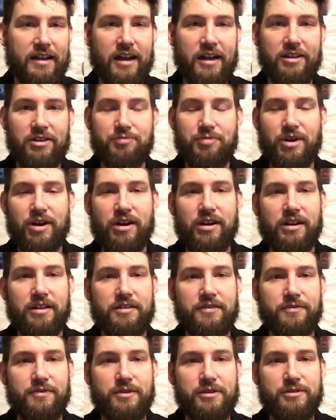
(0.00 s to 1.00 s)
it out of the park on
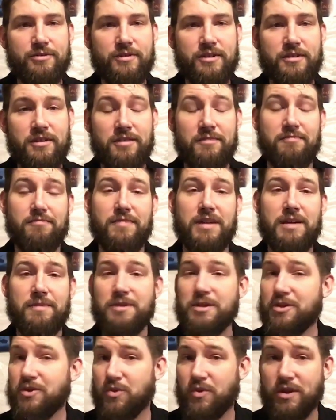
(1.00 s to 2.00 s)
the first one.
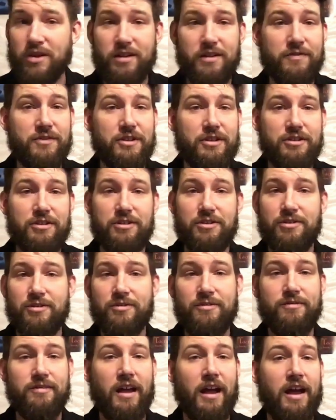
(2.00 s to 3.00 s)
Maybe you will. If you
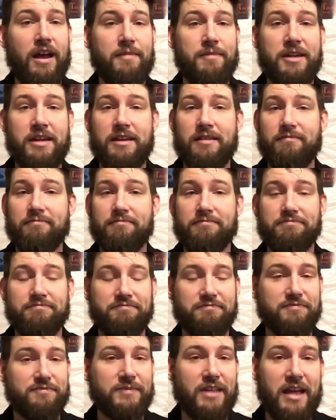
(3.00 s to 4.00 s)
do, I mean,
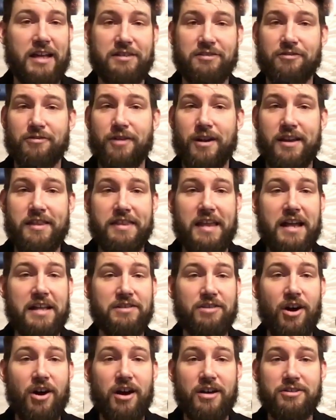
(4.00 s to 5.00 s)
that's great,
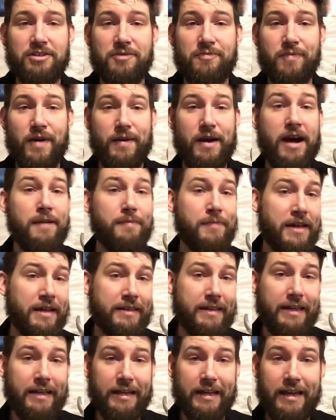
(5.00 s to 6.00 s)
that's awesome. I'm
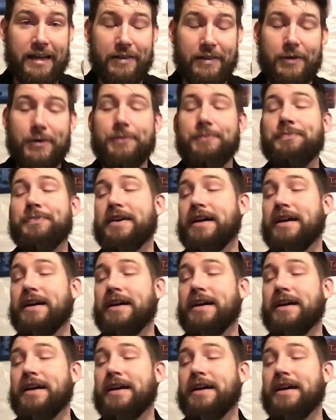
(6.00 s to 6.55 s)
not that guy though.